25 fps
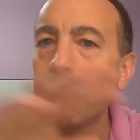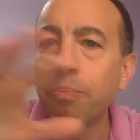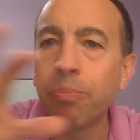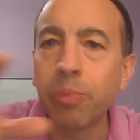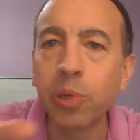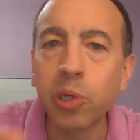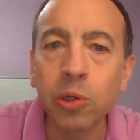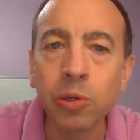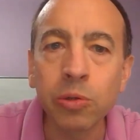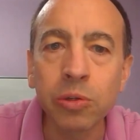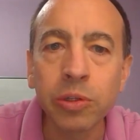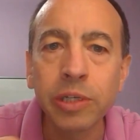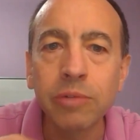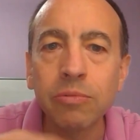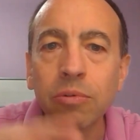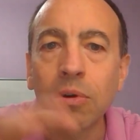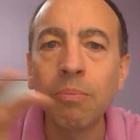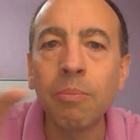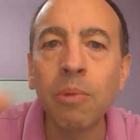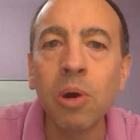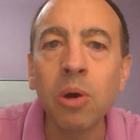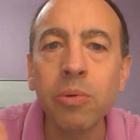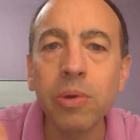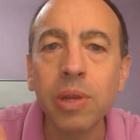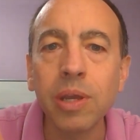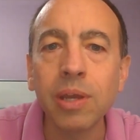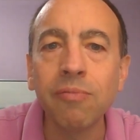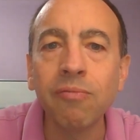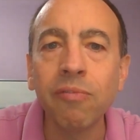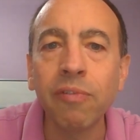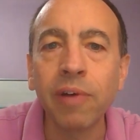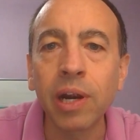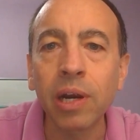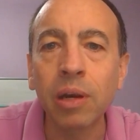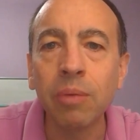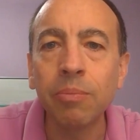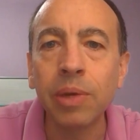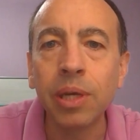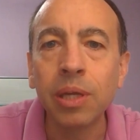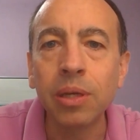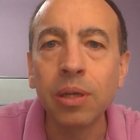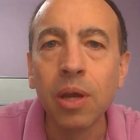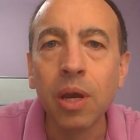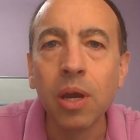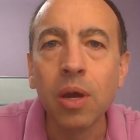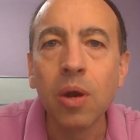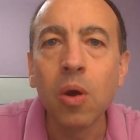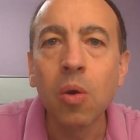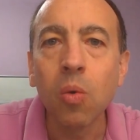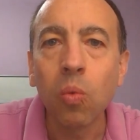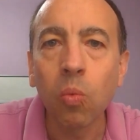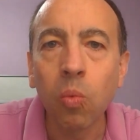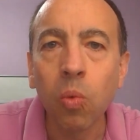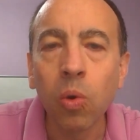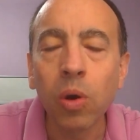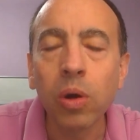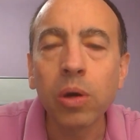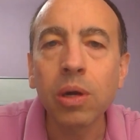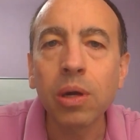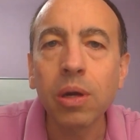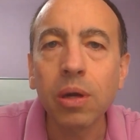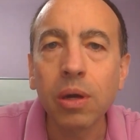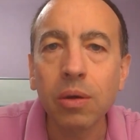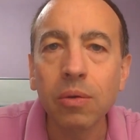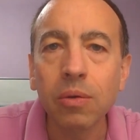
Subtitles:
purely remote environment work